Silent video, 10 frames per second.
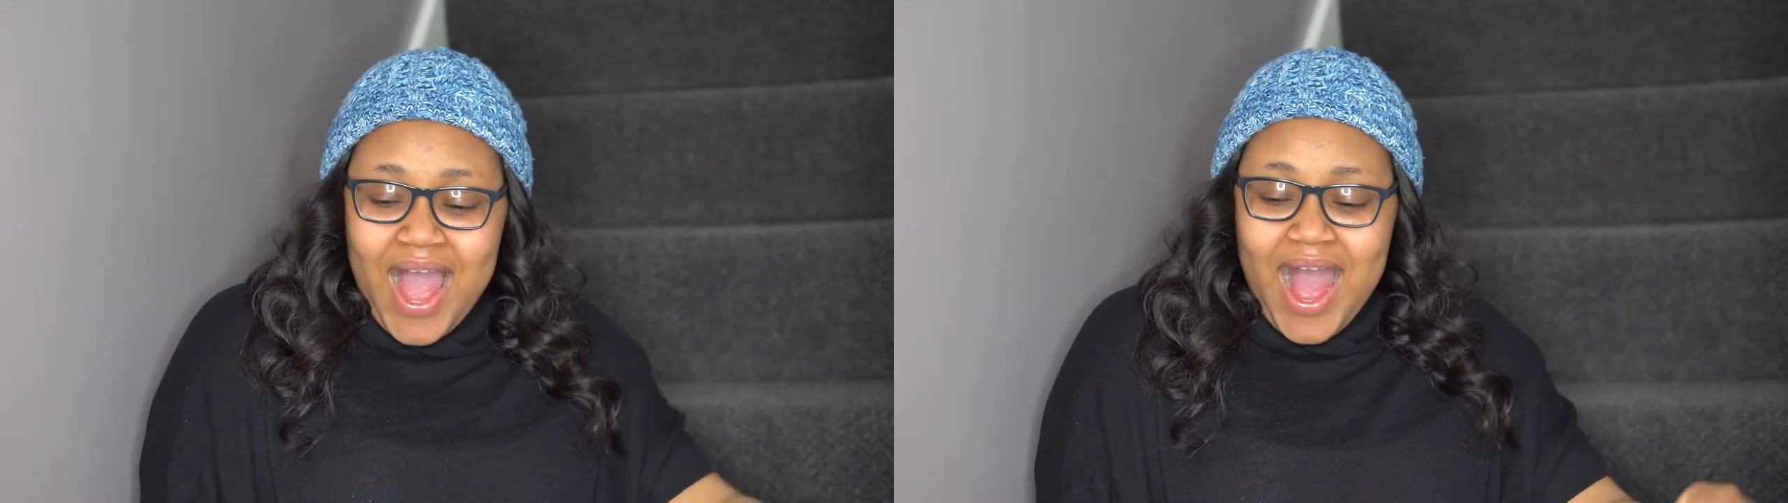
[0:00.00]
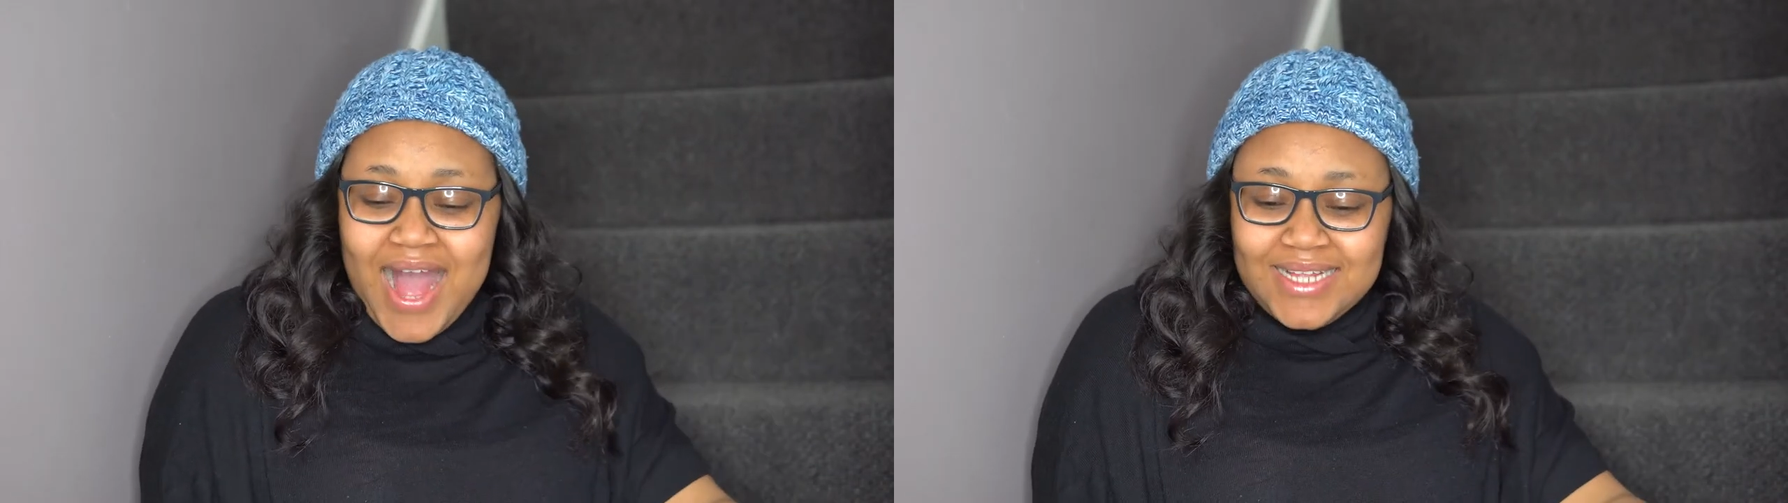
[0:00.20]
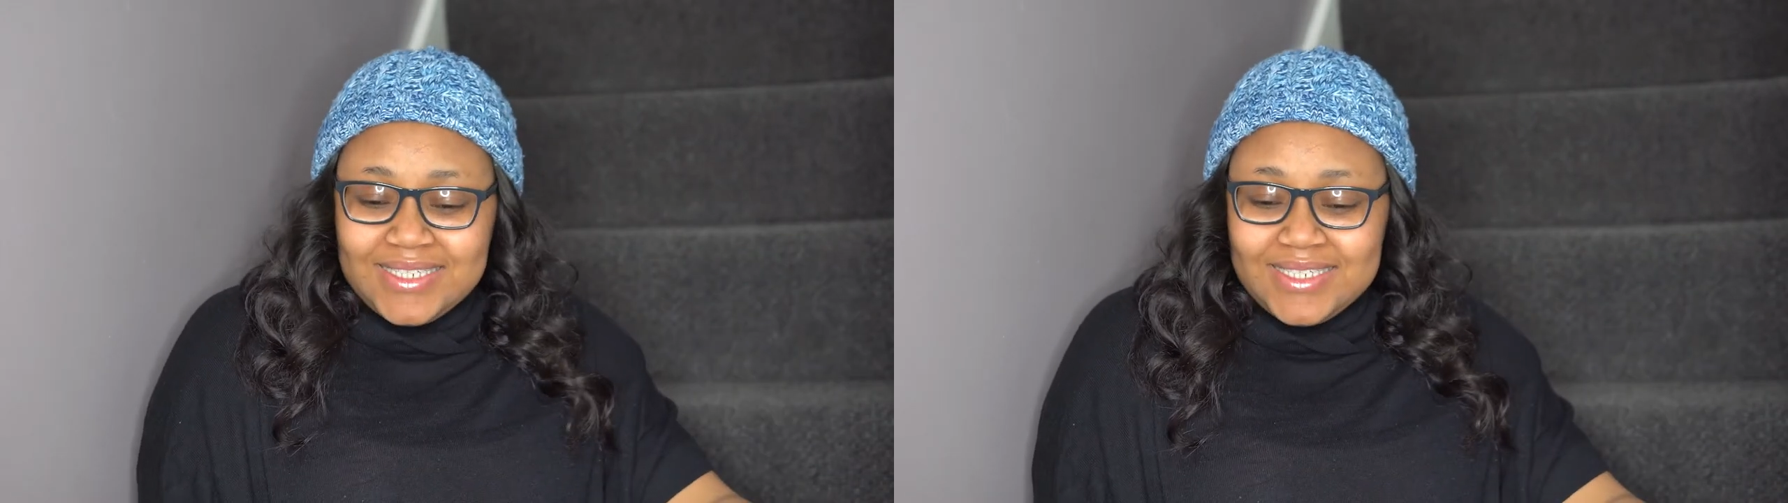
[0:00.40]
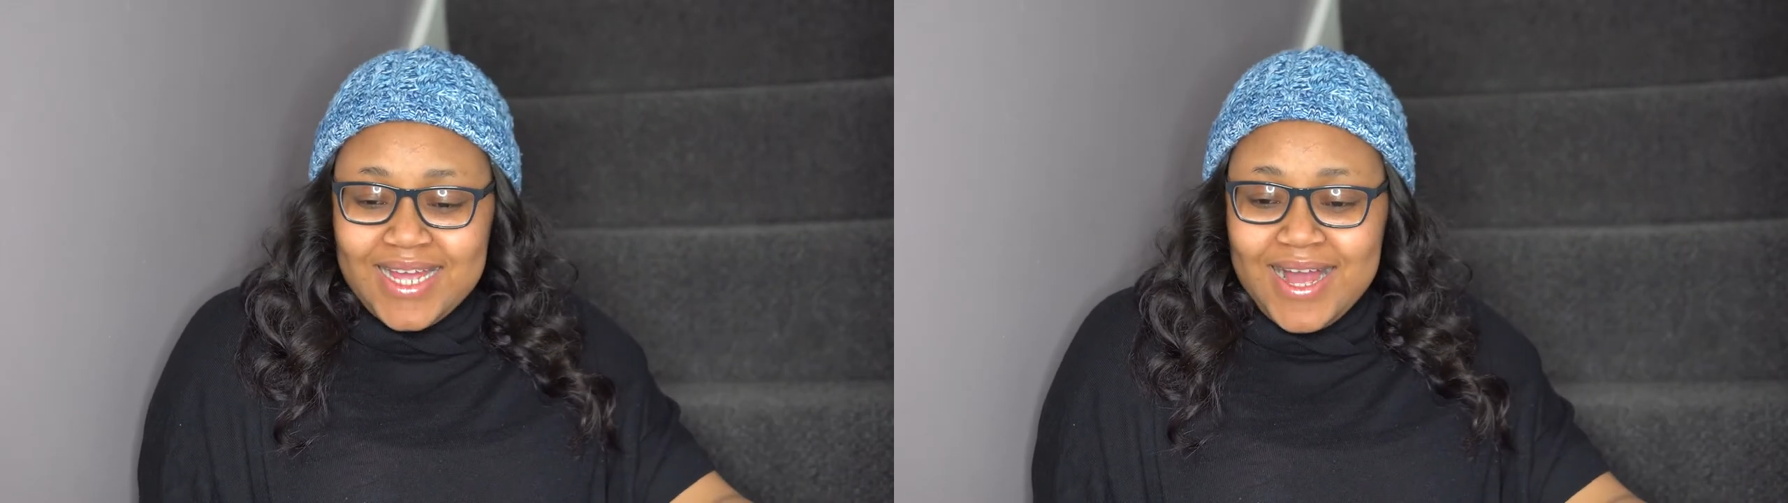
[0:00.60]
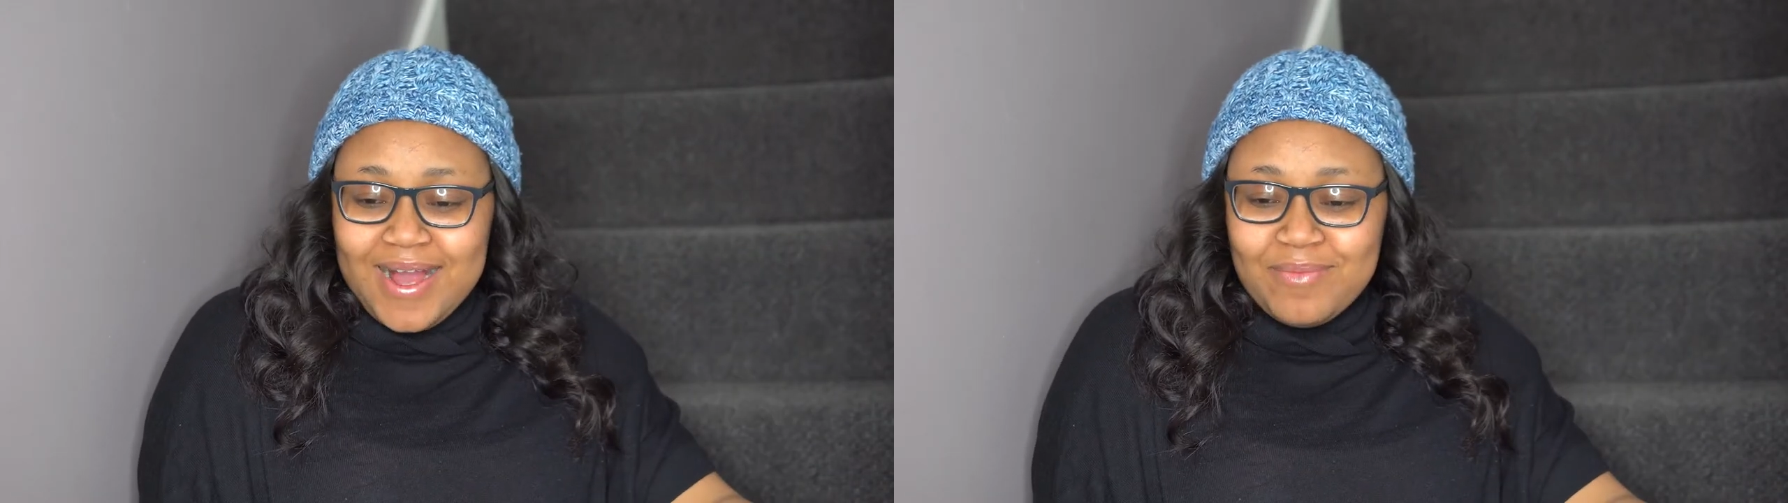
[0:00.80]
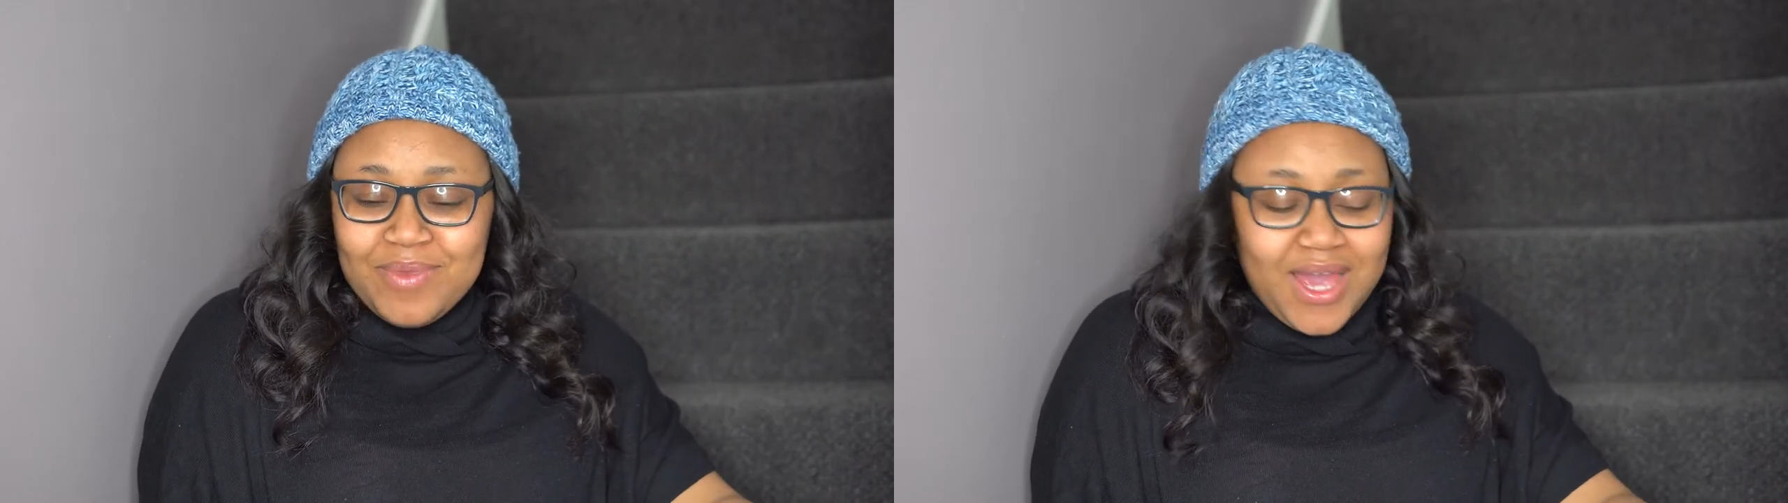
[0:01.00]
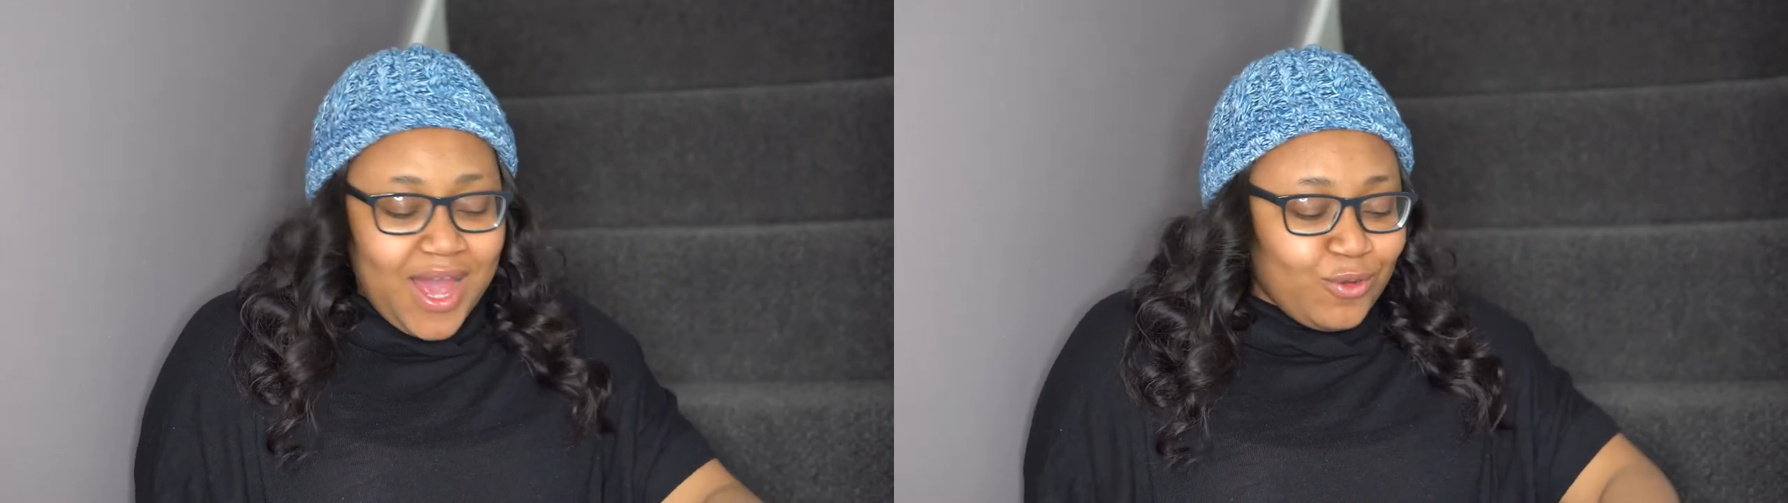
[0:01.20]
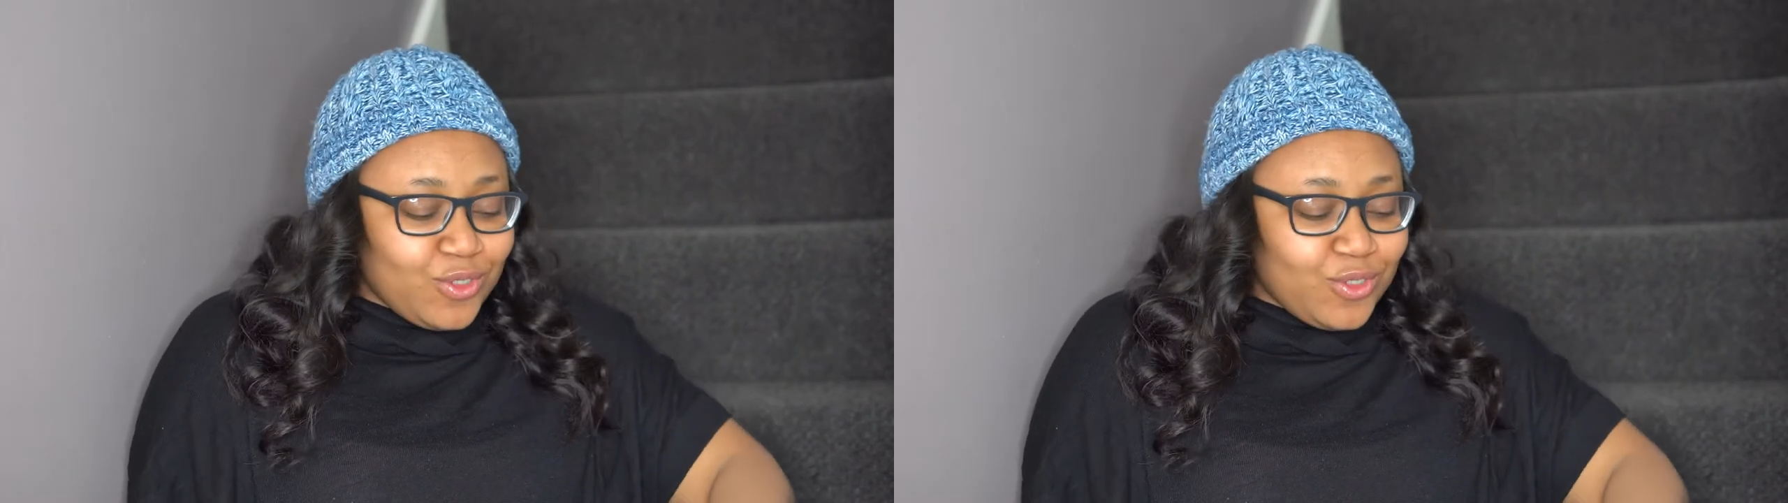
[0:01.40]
And yeah,